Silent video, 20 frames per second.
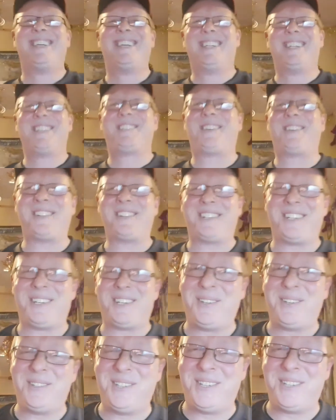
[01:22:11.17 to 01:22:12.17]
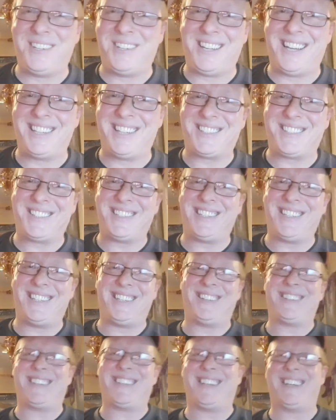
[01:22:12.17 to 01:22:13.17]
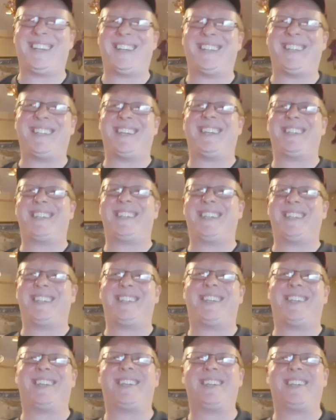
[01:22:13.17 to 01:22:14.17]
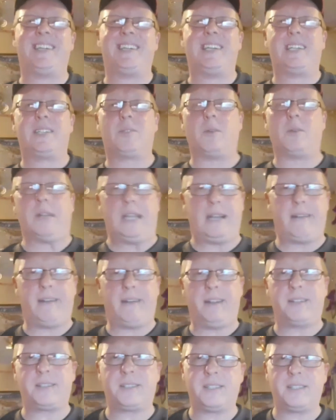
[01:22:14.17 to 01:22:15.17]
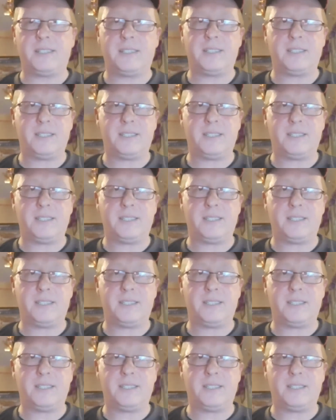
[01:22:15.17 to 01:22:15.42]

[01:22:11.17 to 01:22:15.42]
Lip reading: Tracy, you knew the answer, didn't you? Yeah. Gwen Harris.